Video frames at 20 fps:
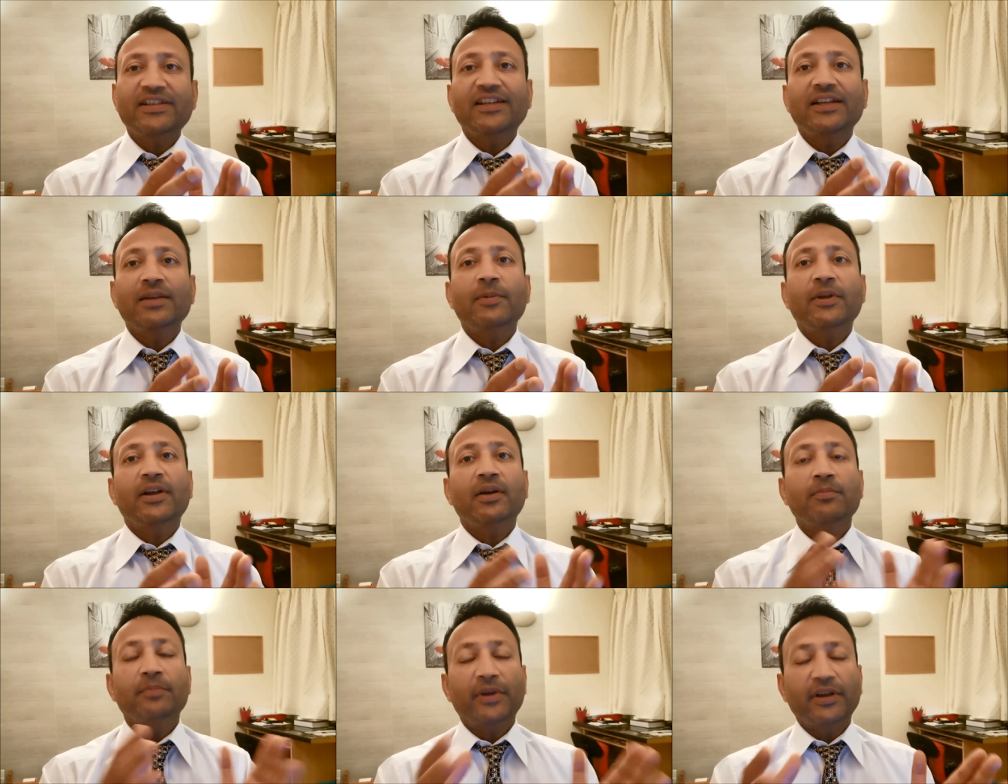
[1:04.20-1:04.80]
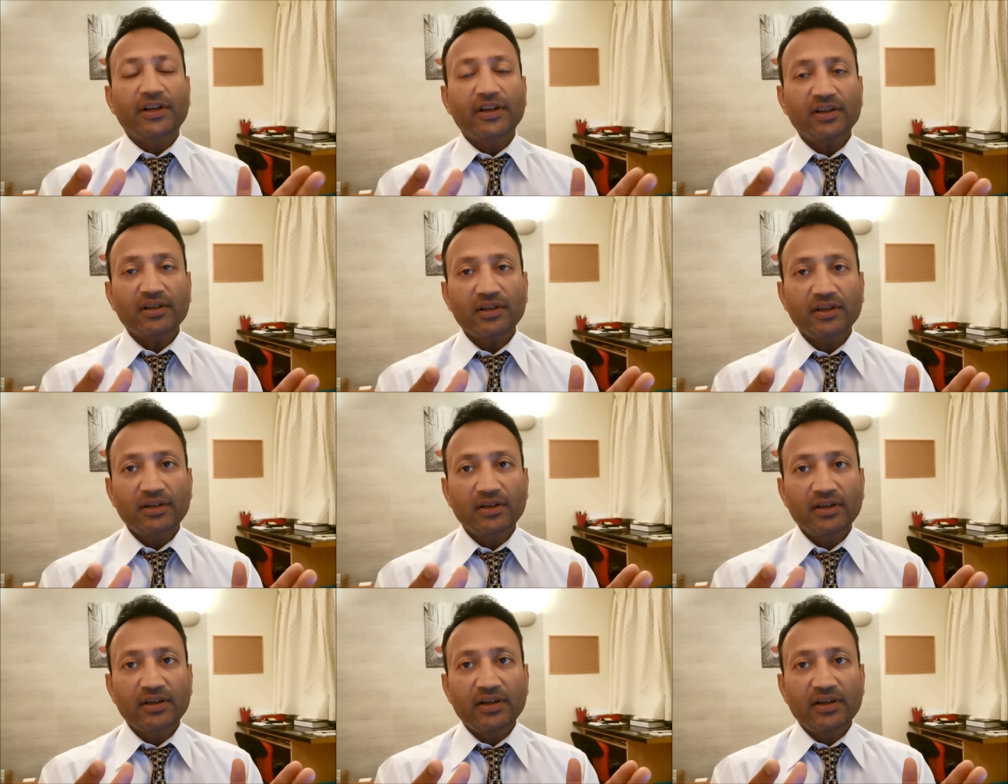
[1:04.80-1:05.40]
basically become bigger.
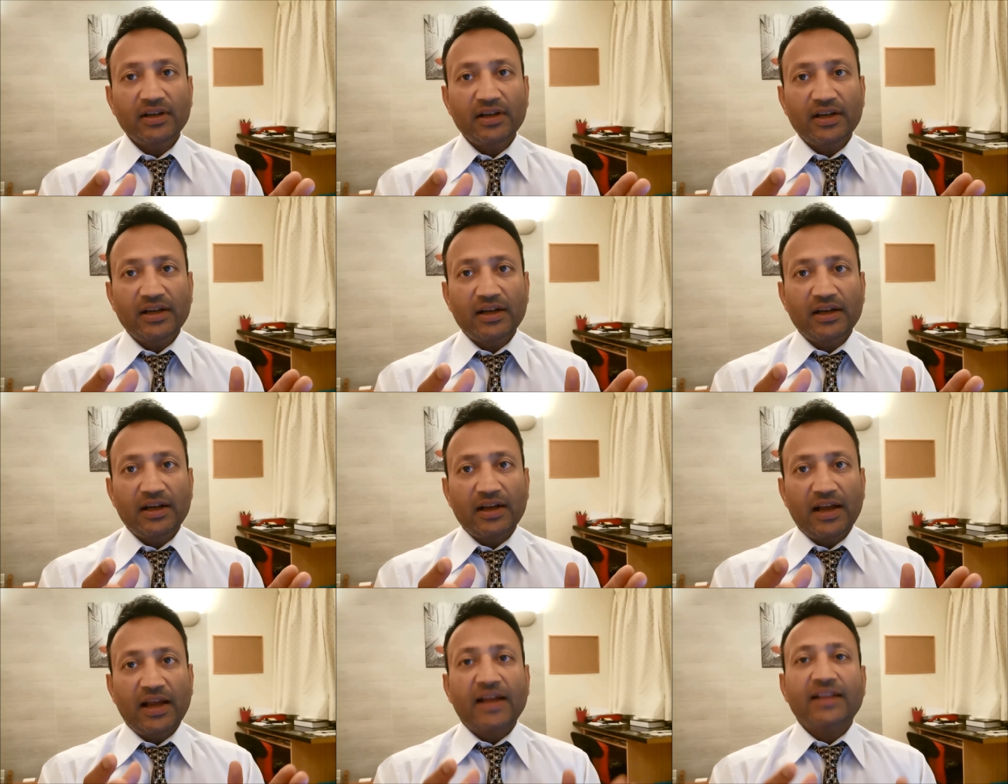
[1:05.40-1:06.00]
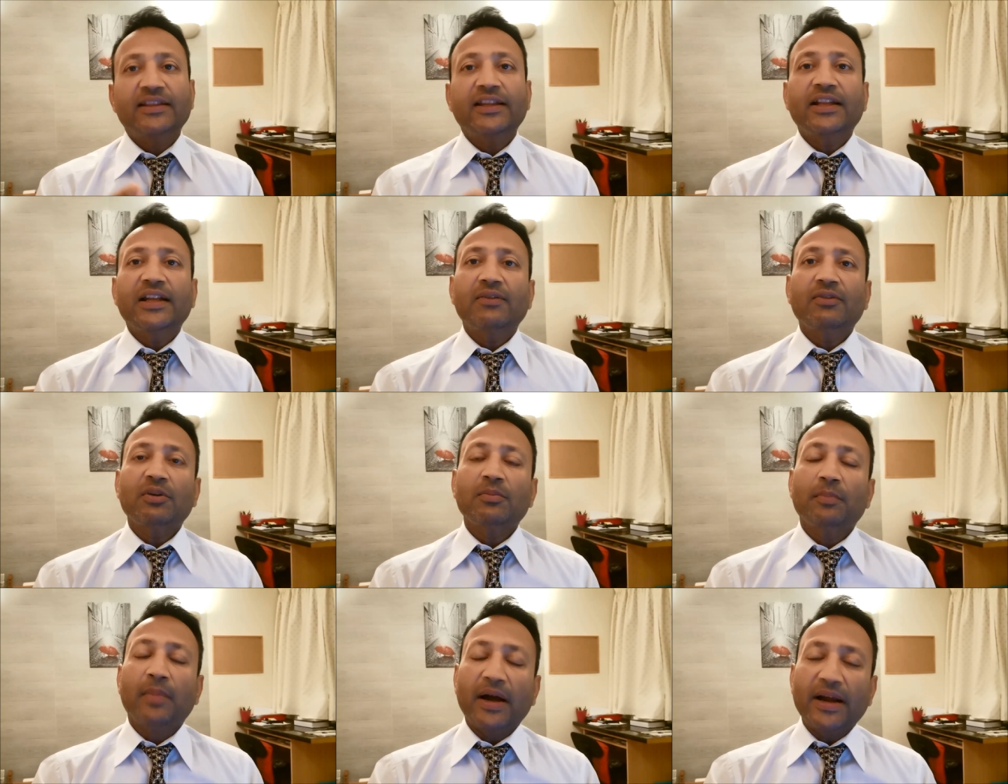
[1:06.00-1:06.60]
And then
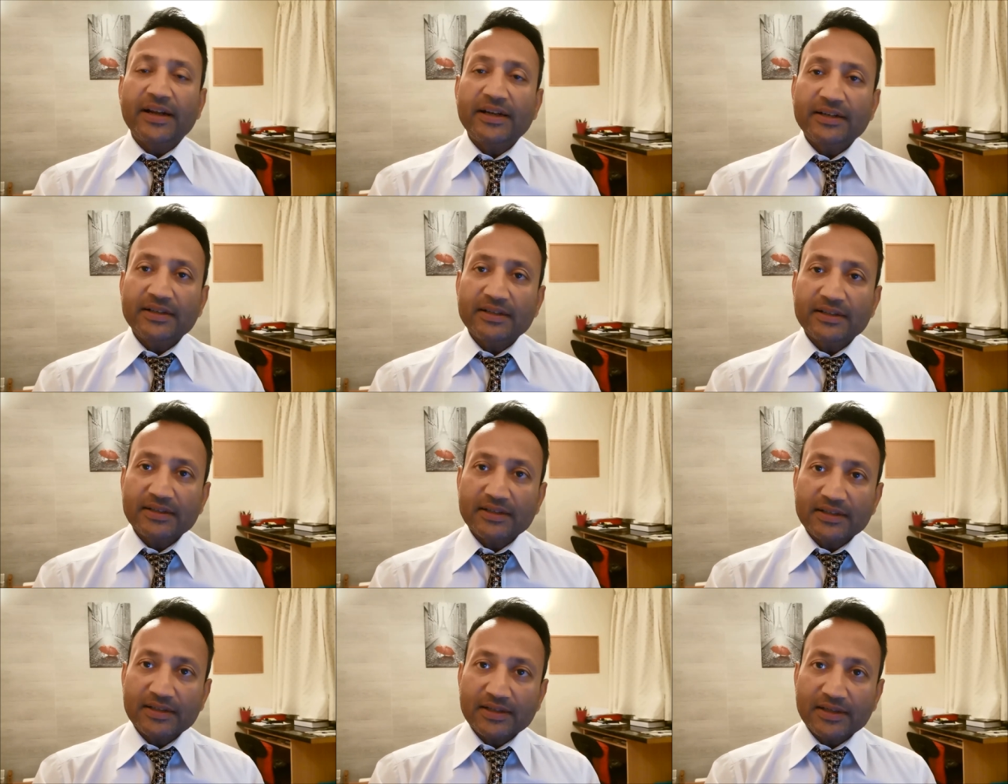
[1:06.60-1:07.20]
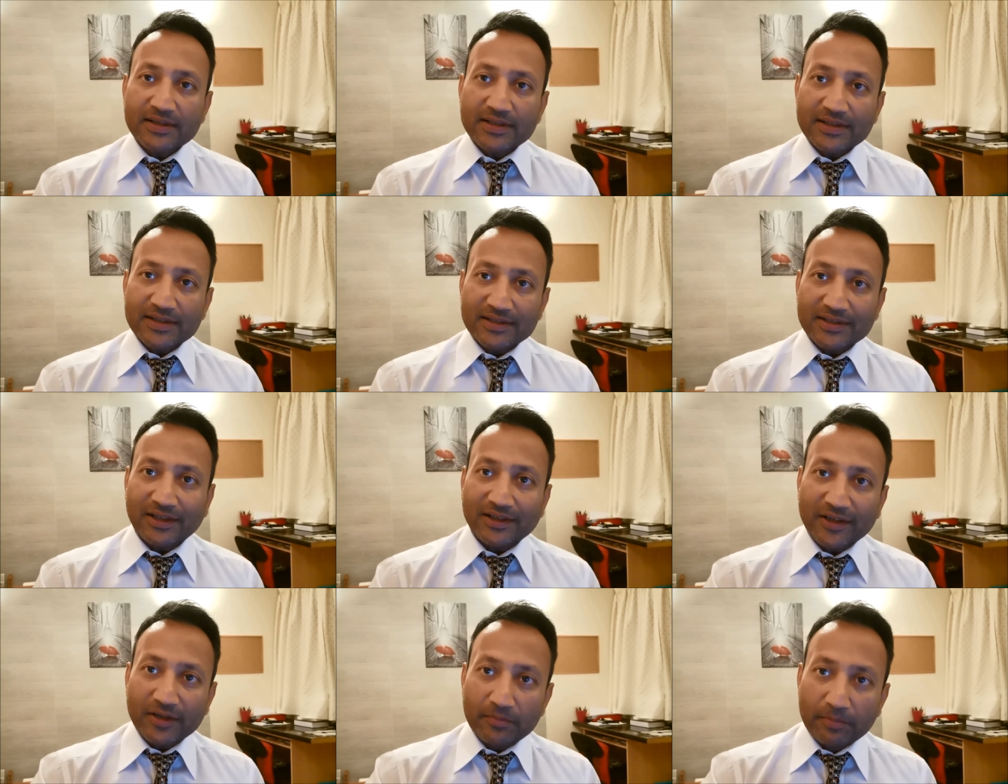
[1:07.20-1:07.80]
our mind
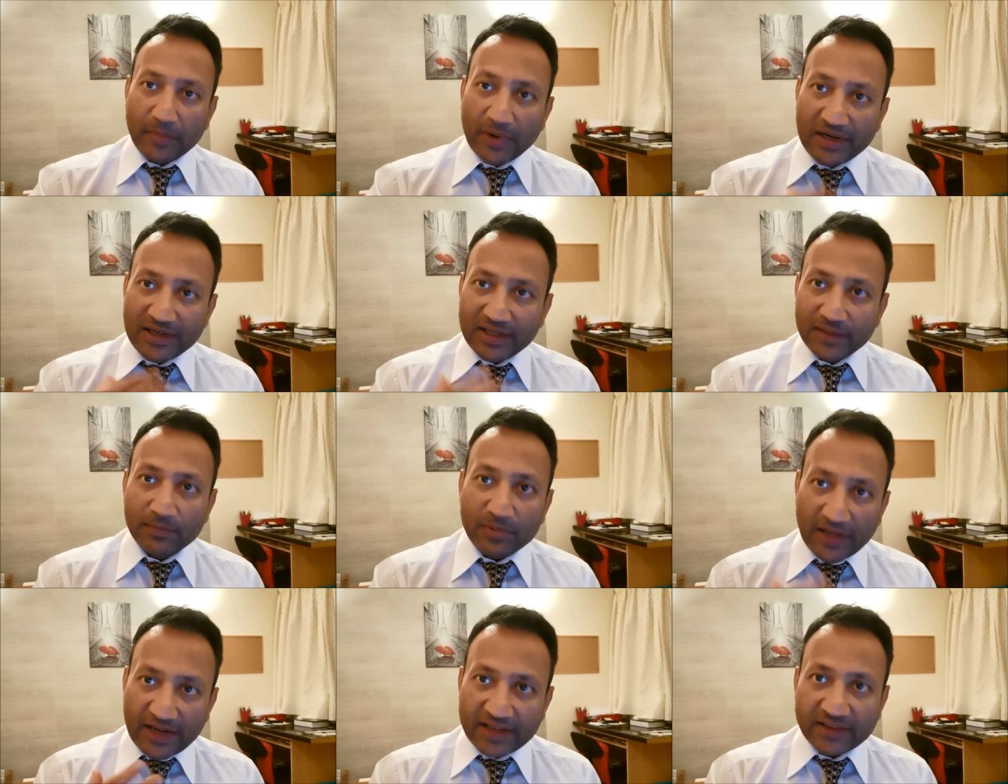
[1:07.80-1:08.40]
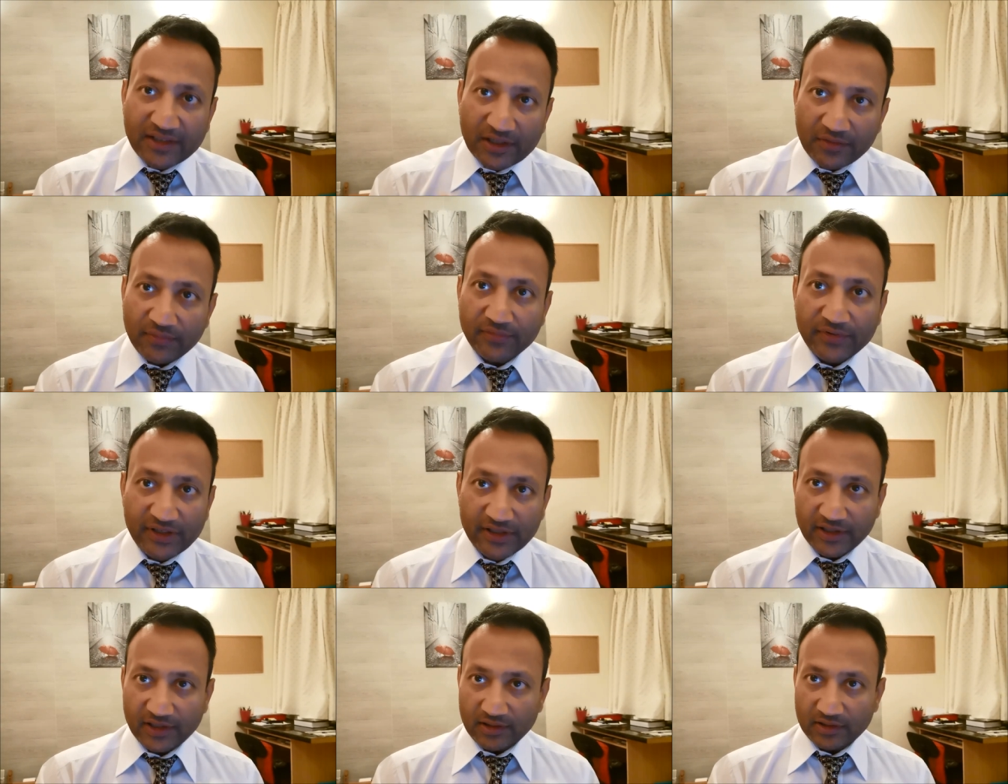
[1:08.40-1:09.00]
started multiplying that
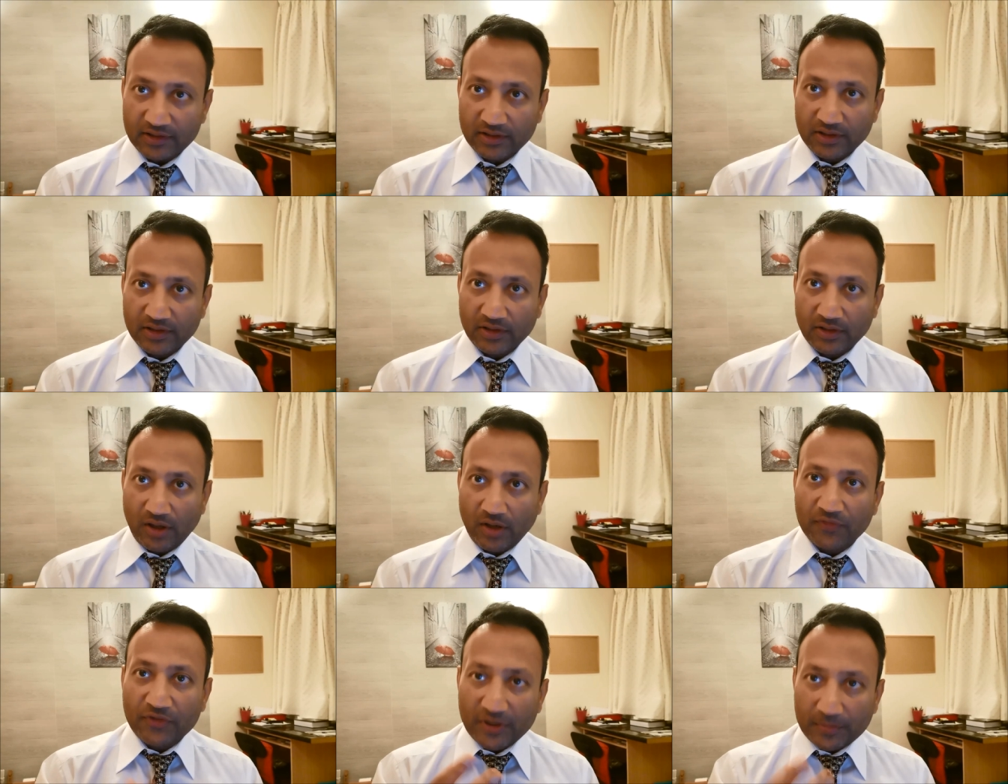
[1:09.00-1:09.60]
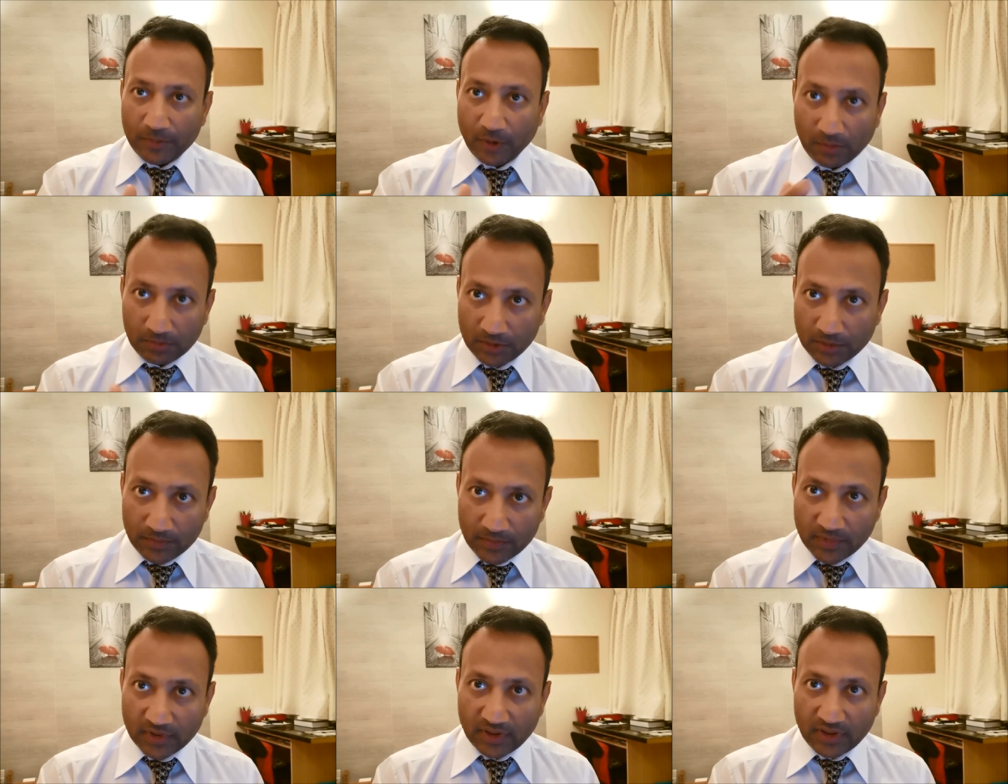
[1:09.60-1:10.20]
fear of that
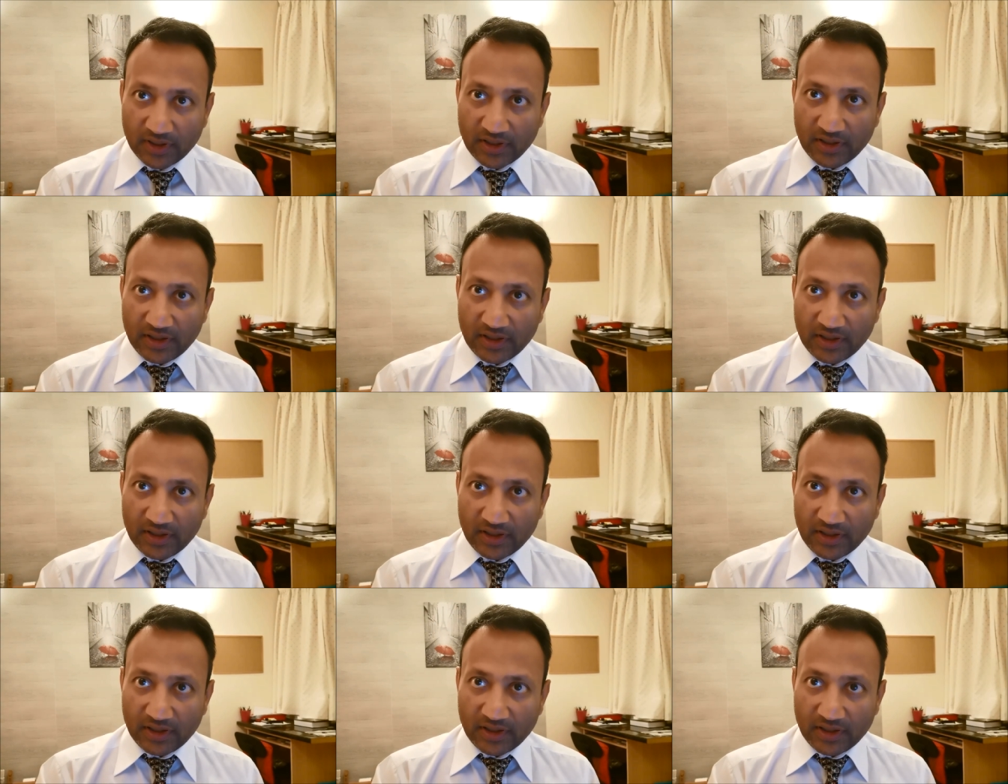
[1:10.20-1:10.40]
problem.